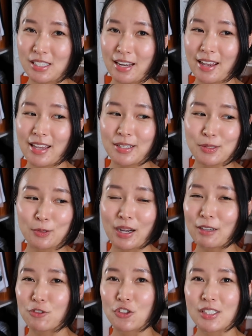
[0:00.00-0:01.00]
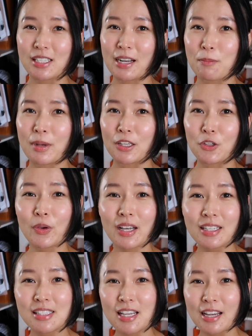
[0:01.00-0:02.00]
today. So I've just got my
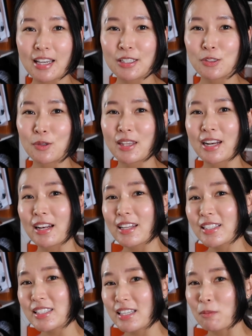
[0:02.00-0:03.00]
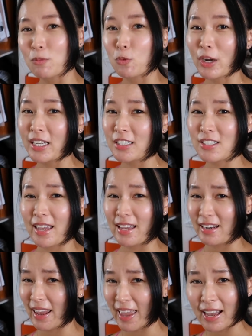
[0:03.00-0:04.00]
yoga attire, so then at least I'm ready to
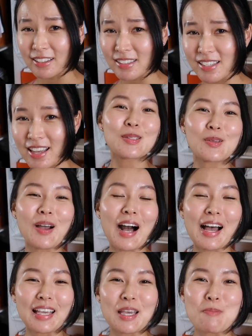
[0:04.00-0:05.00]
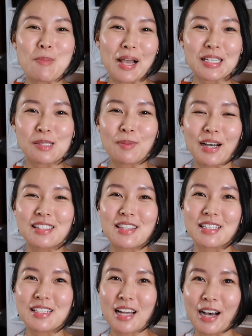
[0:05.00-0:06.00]
head out so I can
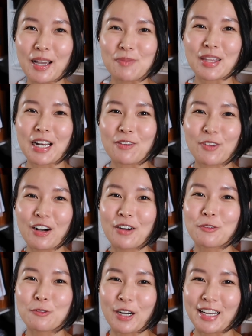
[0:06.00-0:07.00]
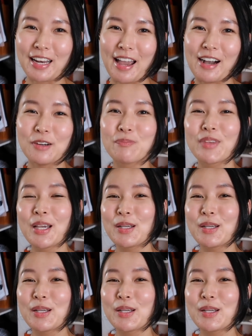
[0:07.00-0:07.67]
maximize the time that I've got right now.